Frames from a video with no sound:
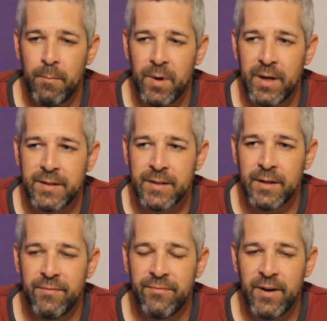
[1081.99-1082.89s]
But
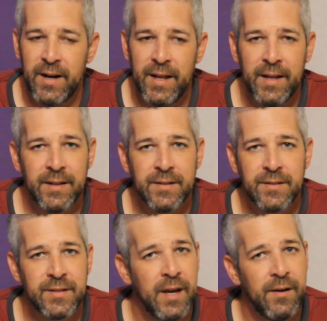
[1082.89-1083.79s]
Friday and
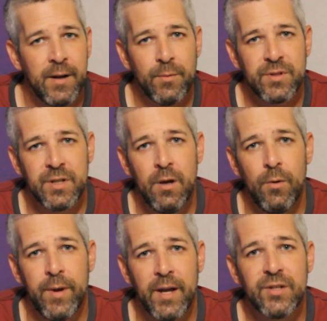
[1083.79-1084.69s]
Saturday were
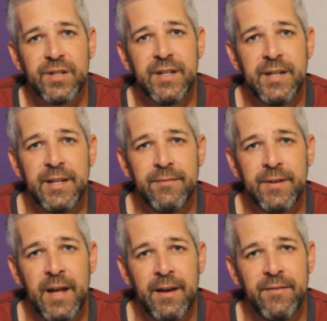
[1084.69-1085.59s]
slow. We actually didn't
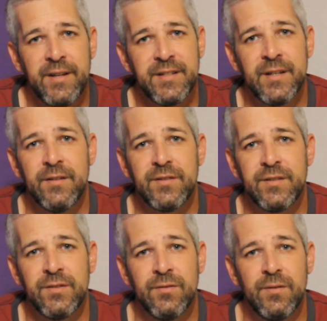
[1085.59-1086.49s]
even have any sales
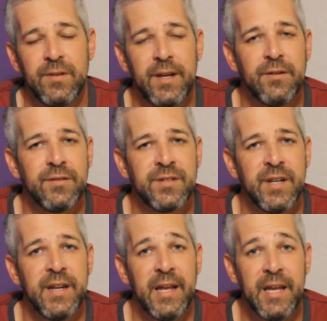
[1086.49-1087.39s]
until later
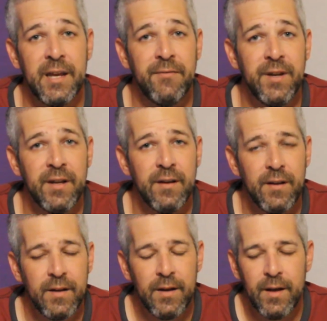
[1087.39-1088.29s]
Sunday evening.
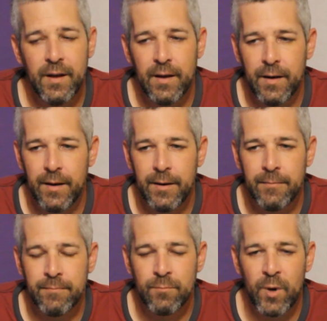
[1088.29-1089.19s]

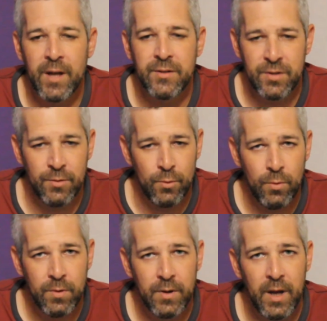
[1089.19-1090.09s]
Um, we had
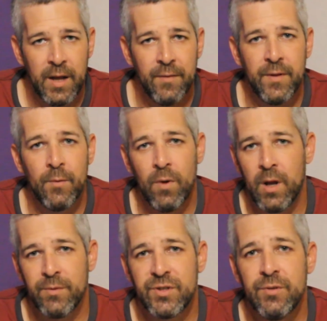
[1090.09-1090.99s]
two. And then while
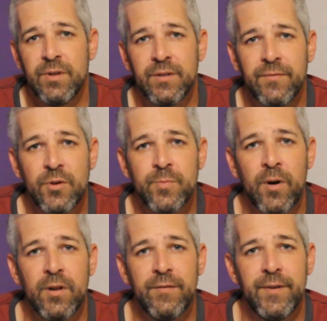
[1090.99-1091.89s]
I was shooting the first
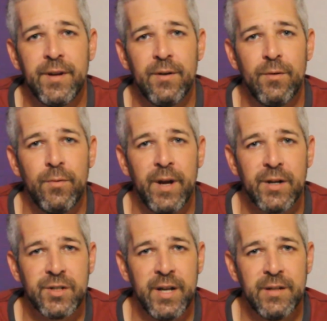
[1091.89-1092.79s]
part of the video, we
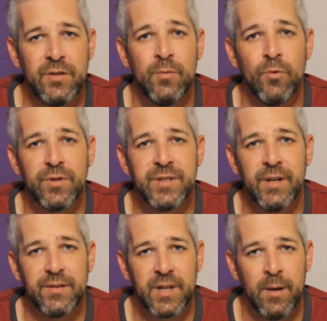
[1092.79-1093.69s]
actually had two more
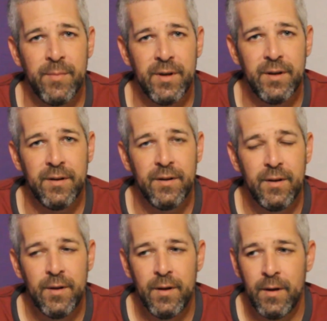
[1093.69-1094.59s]
sales come in
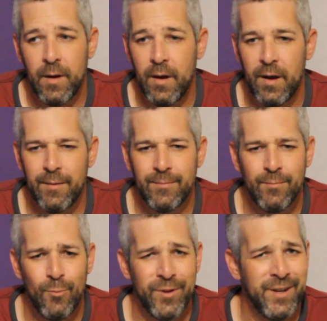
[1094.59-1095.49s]
uh,
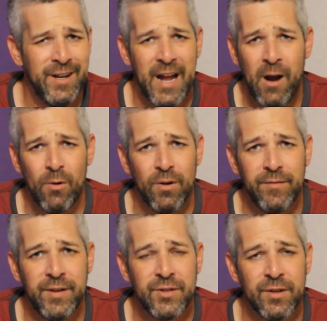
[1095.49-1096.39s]
within an hour
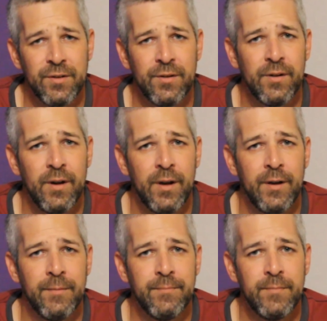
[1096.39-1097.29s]
of each other.
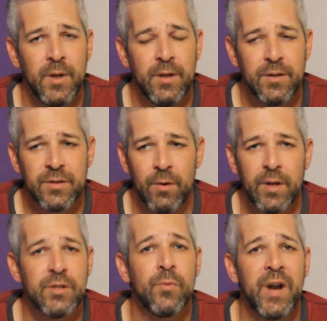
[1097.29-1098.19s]
Um, so
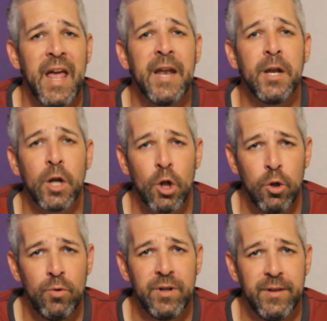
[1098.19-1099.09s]
I just went ahead and
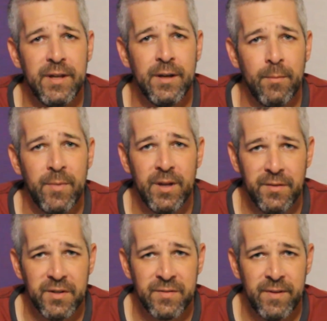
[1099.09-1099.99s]
included them
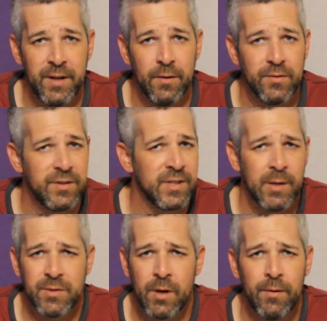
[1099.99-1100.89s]
in this video. Since I
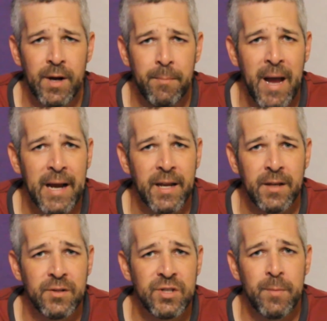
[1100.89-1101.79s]
was already
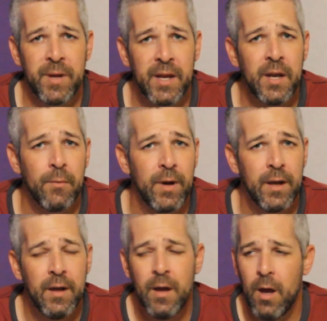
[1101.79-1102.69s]
packing and shipping
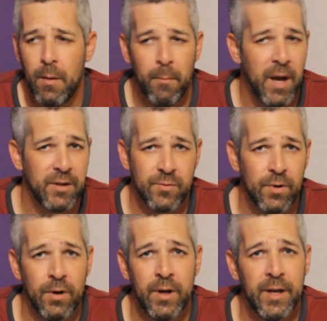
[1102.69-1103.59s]
anyway, might as
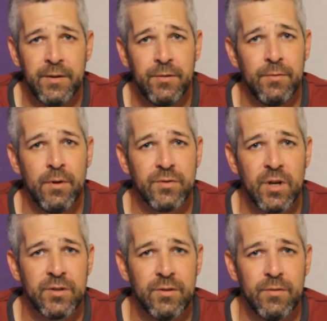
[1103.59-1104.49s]
well go ahead and do those
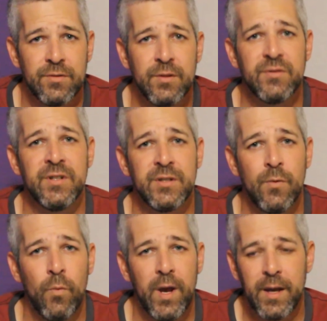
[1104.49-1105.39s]
also. There's no sense
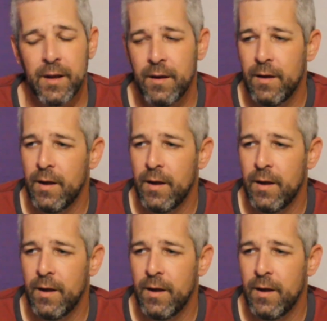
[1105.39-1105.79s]
in waiting.